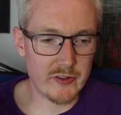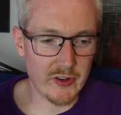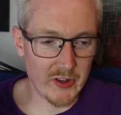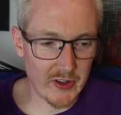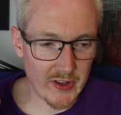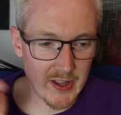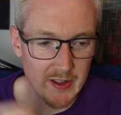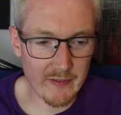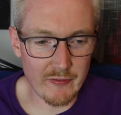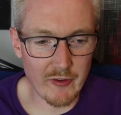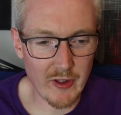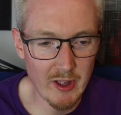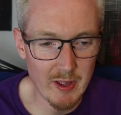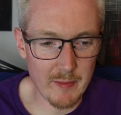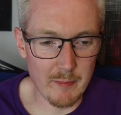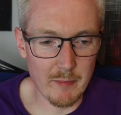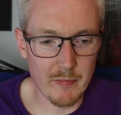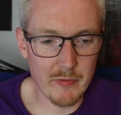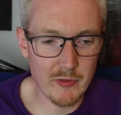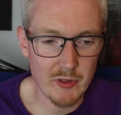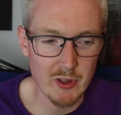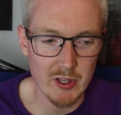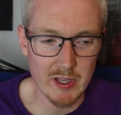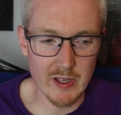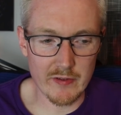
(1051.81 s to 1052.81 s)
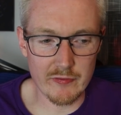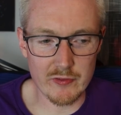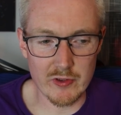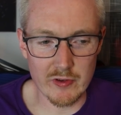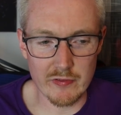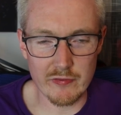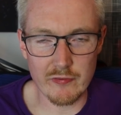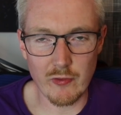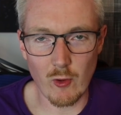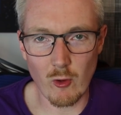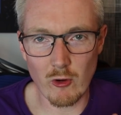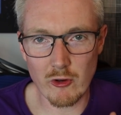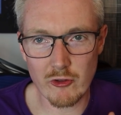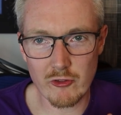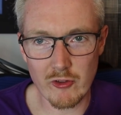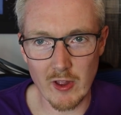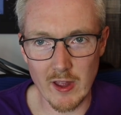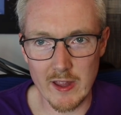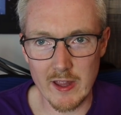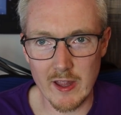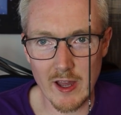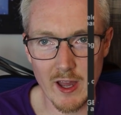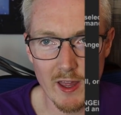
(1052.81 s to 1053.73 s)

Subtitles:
to give him the Gift of Foresight.